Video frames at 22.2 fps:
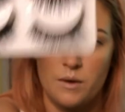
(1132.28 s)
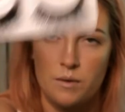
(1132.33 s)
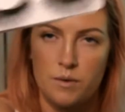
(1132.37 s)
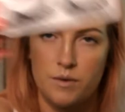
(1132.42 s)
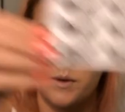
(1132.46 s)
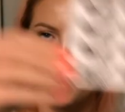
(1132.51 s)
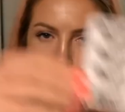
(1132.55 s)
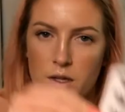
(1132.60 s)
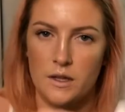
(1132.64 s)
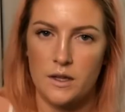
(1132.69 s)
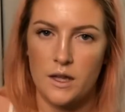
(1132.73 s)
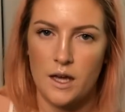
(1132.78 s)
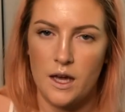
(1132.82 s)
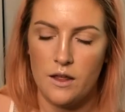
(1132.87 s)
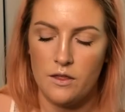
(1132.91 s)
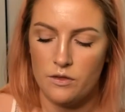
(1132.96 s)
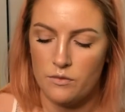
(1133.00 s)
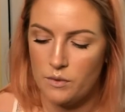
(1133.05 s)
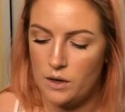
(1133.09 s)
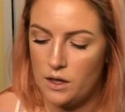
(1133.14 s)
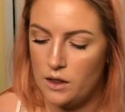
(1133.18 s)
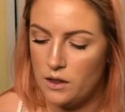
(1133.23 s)
It was only like
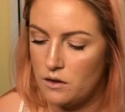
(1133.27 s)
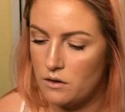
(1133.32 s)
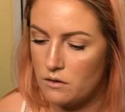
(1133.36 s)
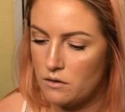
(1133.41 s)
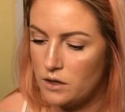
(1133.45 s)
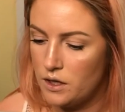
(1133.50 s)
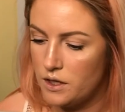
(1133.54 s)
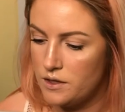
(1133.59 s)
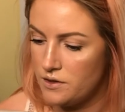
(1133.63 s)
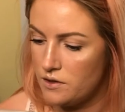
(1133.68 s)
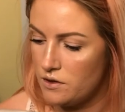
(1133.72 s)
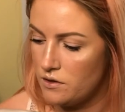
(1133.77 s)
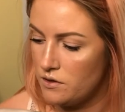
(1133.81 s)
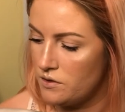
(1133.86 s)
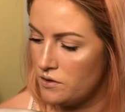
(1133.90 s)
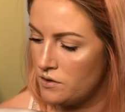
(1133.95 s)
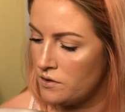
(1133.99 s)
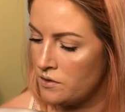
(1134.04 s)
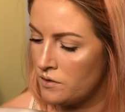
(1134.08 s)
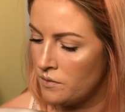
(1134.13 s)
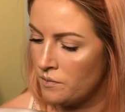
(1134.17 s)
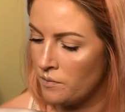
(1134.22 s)
3 little
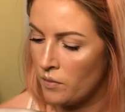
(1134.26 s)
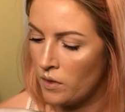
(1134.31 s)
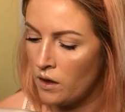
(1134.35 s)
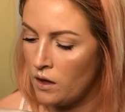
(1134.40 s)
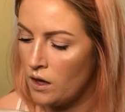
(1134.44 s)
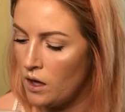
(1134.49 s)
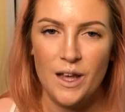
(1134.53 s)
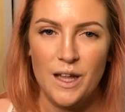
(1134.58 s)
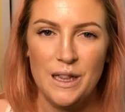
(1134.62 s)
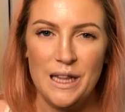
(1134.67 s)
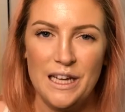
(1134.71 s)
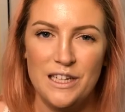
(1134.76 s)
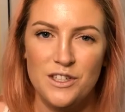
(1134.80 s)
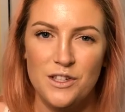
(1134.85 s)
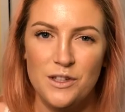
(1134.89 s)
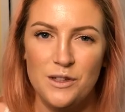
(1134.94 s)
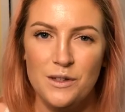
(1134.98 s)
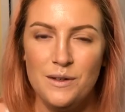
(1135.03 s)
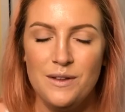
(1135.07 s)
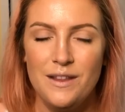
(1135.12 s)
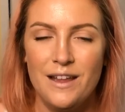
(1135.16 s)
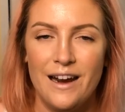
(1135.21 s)
clusters. Lash
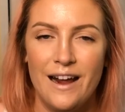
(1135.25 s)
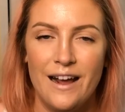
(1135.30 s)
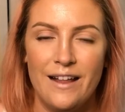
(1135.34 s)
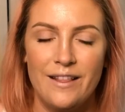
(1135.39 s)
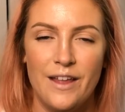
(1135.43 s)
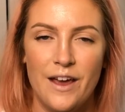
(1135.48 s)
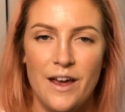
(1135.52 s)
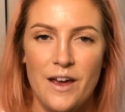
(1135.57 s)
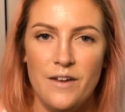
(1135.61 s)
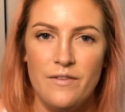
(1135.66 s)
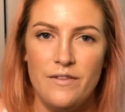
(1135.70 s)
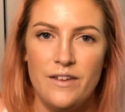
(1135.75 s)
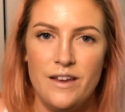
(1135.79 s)
glue that I love